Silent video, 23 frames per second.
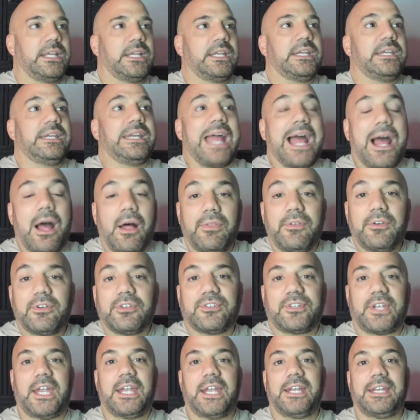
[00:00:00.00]
Now they're
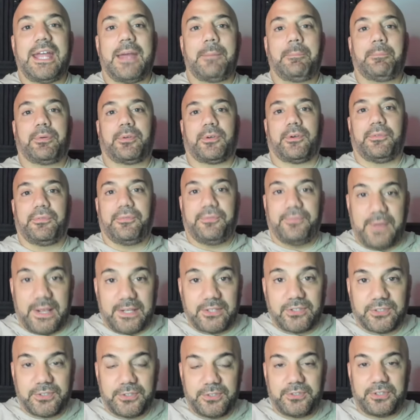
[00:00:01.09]
saying that
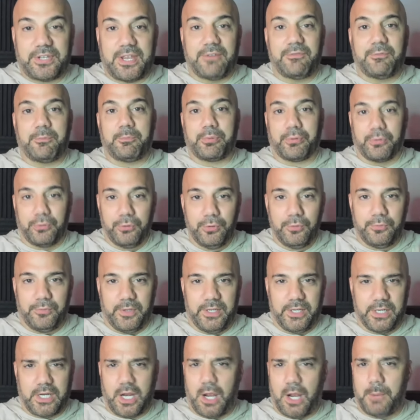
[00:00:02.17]

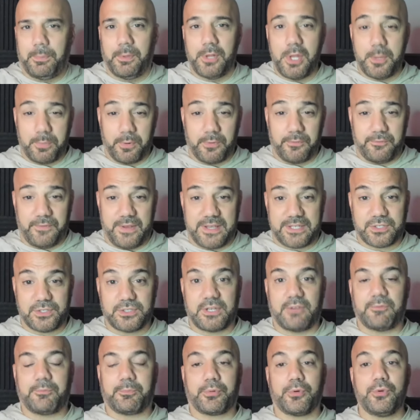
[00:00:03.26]
a couple of professors
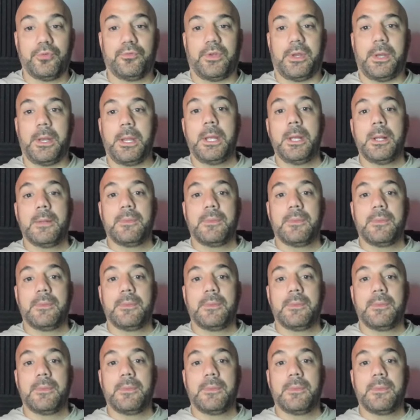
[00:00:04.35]
have proven